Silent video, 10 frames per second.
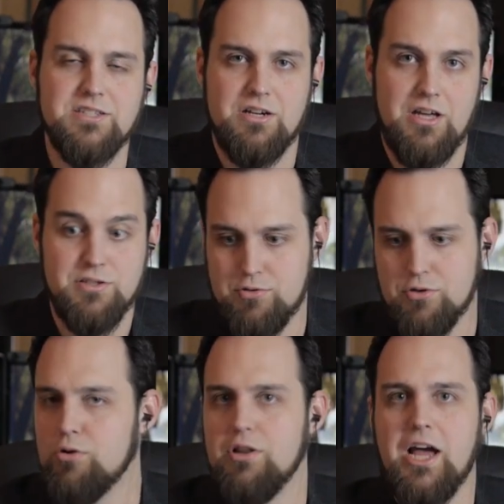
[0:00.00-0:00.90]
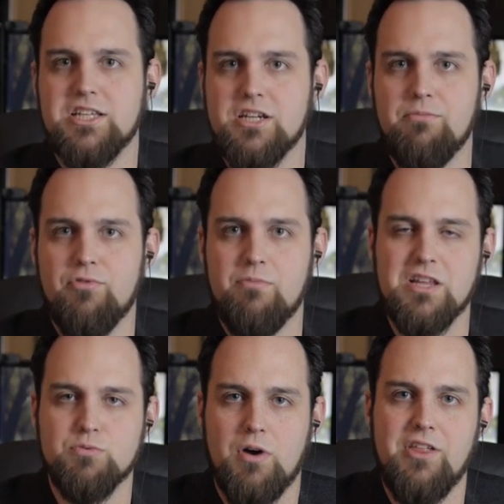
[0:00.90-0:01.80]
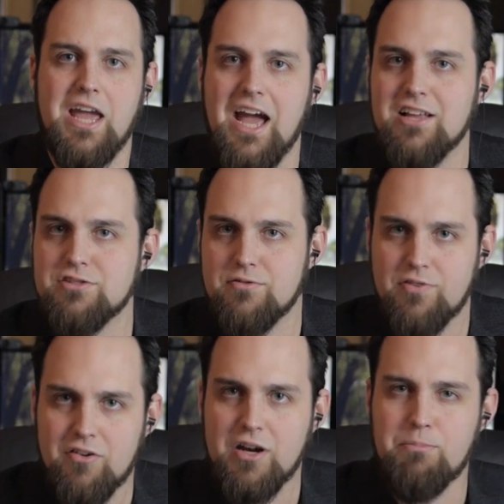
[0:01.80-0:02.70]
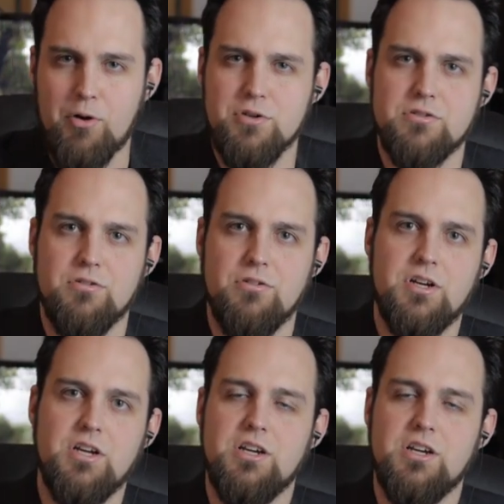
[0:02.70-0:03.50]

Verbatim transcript: That's how, that's where Google ads come from. That's why the ads are very personal.